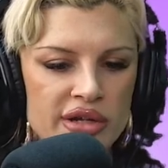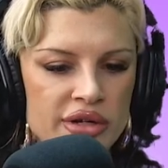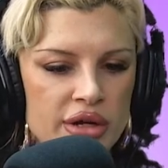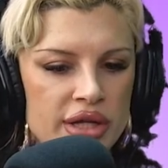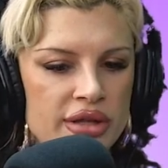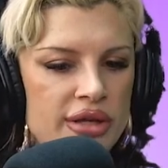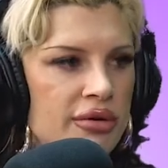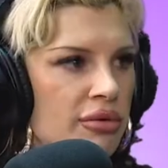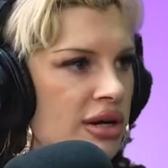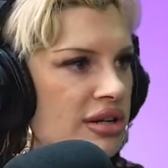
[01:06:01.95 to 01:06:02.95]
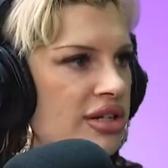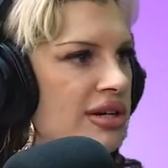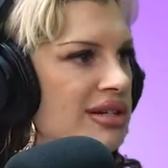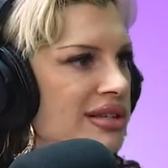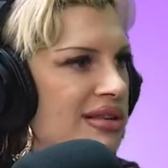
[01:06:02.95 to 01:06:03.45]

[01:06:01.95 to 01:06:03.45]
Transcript: You know, like they don't want to talk.